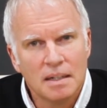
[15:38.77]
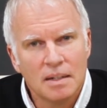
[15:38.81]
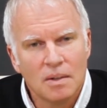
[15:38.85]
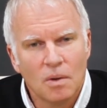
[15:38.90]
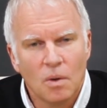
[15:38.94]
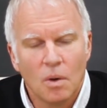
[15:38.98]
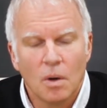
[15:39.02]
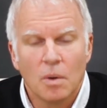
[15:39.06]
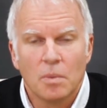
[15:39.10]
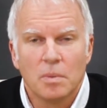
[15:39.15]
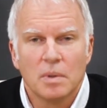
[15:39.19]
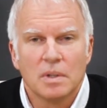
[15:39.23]

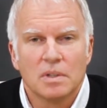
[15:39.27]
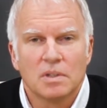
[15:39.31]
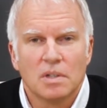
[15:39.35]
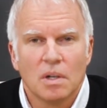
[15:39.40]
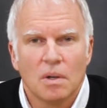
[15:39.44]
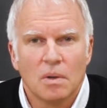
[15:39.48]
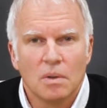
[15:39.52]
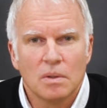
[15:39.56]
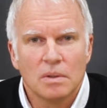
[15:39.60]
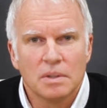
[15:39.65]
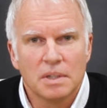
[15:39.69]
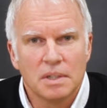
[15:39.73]
or we're
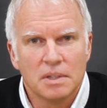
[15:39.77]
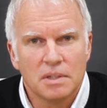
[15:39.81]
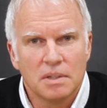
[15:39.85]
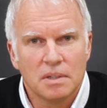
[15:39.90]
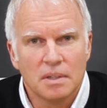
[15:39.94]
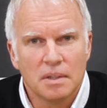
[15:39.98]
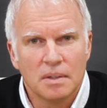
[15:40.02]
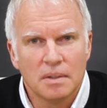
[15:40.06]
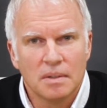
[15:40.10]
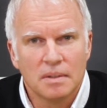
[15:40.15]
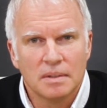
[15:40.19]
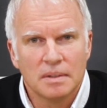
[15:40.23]
told it's
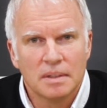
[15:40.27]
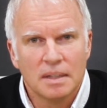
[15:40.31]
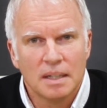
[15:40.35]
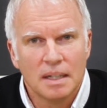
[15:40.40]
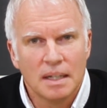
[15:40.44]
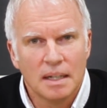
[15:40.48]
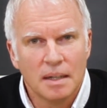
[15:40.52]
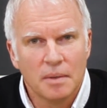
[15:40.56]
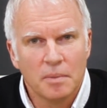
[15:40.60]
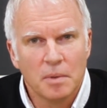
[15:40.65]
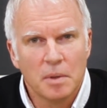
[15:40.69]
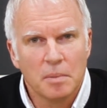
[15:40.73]
you,
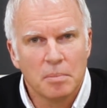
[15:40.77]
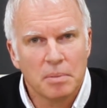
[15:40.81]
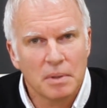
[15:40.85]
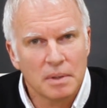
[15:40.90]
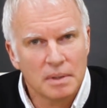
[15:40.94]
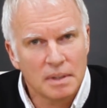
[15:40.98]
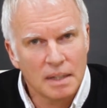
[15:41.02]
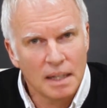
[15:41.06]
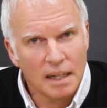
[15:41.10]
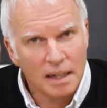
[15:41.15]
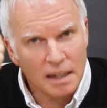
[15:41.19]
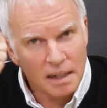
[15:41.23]
and we
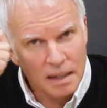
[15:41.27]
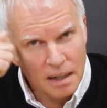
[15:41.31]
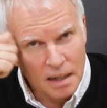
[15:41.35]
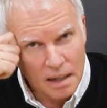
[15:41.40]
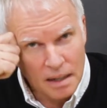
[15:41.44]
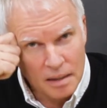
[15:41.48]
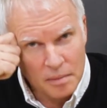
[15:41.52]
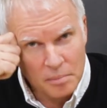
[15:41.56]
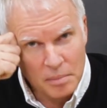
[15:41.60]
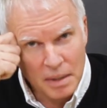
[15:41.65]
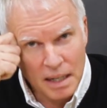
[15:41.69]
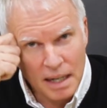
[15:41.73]
put that
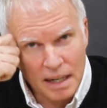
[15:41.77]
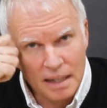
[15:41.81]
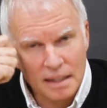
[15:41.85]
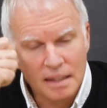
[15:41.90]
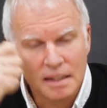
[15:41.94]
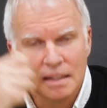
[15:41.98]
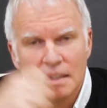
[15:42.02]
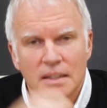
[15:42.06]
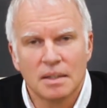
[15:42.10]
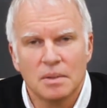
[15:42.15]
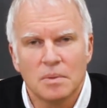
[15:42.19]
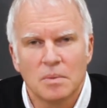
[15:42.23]
card back
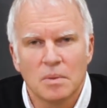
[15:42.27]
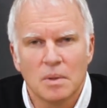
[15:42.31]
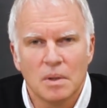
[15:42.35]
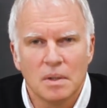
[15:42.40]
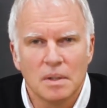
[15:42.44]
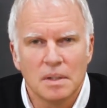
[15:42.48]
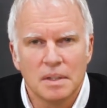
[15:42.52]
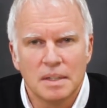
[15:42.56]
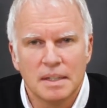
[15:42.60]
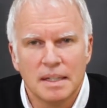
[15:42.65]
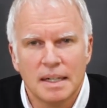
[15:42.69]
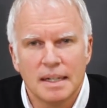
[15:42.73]
in the
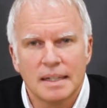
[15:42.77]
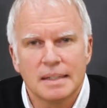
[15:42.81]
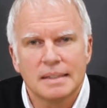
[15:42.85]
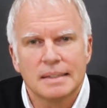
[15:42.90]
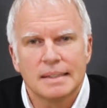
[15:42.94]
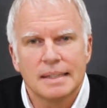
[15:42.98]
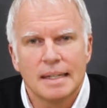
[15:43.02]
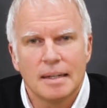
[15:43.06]
Rolodex.